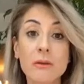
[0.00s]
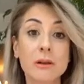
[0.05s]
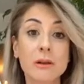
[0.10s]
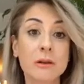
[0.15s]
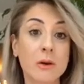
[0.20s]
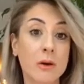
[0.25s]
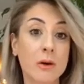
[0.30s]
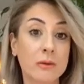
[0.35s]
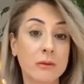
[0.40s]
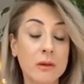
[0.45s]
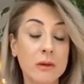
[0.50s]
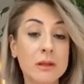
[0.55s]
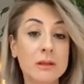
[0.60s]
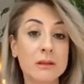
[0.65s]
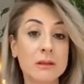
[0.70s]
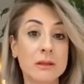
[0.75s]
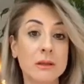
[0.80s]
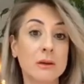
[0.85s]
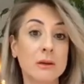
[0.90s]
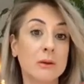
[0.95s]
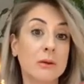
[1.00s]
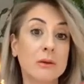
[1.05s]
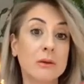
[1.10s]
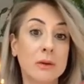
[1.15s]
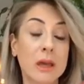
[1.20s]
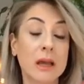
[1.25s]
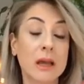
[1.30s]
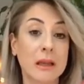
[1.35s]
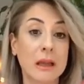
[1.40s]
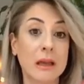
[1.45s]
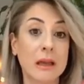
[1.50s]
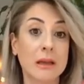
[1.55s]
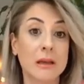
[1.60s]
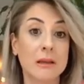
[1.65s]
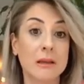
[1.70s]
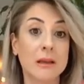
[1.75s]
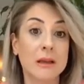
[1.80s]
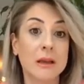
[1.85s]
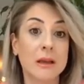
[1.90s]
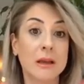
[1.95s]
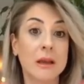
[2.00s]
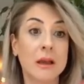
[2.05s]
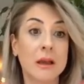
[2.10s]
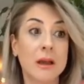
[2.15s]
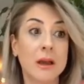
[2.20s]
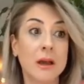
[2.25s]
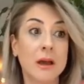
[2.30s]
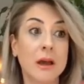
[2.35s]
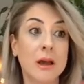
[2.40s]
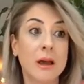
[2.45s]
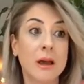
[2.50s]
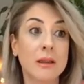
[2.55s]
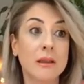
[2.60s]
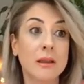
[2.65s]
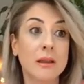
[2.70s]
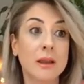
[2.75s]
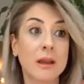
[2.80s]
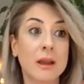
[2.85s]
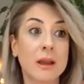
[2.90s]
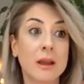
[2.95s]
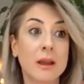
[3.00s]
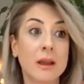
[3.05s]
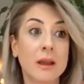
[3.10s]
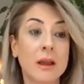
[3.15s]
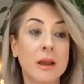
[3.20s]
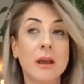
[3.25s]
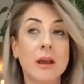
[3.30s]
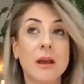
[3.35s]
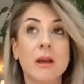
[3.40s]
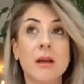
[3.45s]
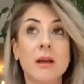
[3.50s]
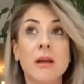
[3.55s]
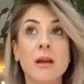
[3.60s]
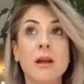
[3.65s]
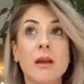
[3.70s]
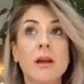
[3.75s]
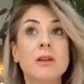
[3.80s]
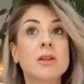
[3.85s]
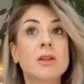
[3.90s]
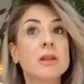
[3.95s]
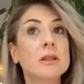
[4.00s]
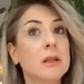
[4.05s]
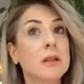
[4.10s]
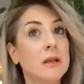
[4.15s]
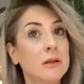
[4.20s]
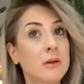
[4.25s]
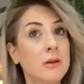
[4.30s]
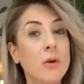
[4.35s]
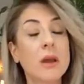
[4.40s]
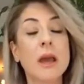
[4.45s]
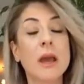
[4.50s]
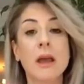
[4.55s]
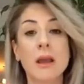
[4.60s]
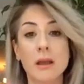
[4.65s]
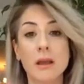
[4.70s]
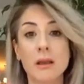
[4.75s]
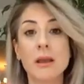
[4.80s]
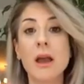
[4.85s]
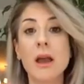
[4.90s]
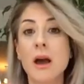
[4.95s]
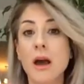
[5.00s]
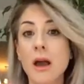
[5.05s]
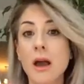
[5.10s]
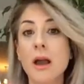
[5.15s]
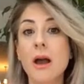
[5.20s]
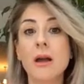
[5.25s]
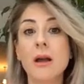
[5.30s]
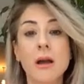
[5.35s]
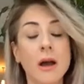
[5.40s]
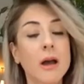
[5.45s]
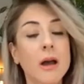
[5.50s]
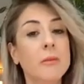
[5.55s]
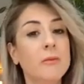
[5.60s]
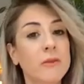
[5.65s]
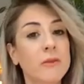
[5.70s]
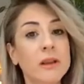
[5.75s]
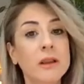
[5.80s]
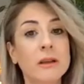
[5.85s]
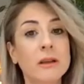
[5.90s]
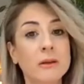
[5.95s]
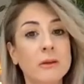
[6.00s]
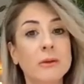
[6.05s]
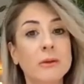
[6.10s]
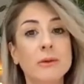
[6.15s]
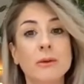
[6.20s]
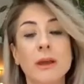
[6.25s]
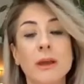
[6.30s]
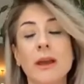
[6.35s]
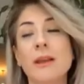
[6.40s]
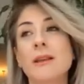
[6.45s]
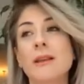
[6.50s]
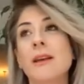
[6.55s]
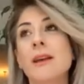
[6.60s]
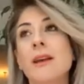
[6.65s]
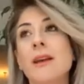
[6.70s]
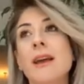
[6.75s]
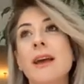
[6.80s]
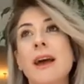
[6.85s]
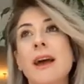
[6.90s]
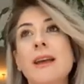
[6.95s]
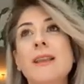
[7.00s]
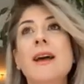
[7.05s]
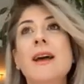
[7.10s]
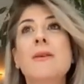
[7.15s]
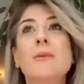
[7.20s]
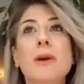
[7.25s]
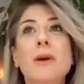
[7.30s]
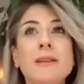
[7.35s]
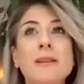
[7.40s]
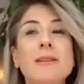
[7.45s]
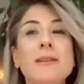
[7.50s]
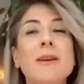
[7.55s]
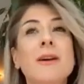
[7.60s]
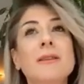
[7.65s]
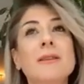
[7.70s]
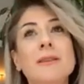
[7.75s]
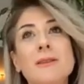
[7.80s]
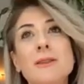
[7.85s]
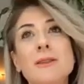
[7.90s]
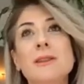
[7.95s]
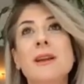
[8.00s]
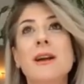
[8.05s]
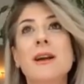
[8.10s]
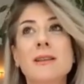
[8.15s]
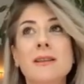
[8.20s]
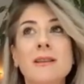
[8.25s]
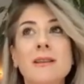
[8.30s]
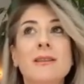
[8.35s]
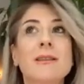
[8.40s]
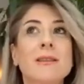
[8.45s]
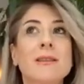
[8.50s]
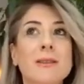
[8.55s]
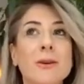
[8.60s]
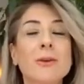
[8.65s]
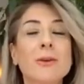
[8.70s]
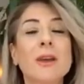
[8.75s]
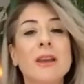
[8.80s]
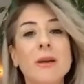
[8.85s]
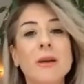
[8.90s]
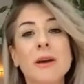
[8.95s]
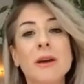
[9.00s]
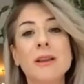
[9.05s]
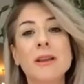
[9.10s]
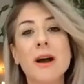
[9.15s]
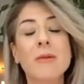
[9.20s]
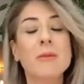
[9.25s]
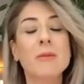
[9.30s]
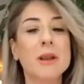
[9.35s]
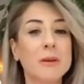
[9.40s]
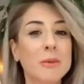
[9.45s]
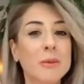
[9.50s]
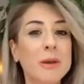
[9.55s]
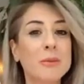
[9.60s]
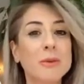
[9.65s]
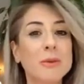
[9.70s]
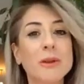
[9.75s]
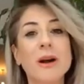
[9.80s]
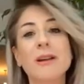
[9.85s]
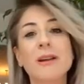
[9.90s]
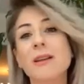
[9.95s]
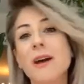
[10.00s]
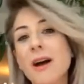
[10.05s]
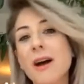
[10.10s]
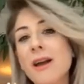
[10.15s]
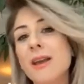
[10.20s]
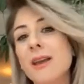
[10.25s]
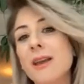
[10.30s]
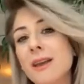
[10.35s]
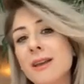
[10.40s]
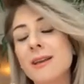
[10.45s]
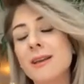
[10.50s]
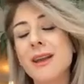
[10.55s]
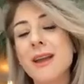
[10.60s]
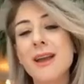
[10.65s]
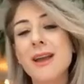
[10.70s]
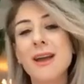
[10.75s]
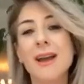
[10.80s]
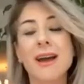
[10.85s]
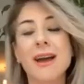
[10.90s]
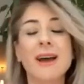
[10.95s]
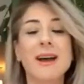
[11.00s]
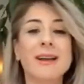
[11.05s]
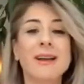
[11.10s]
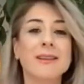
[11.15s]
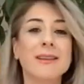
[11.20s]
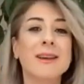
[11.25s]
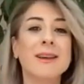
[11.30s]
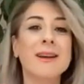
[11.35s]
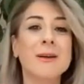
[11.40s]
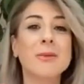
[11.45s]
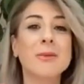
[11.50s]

will convince you, you can get it." And uh, she said, "Okay, yeah, I'm willing to do that." And then when the doctor started talking about how many people are dying and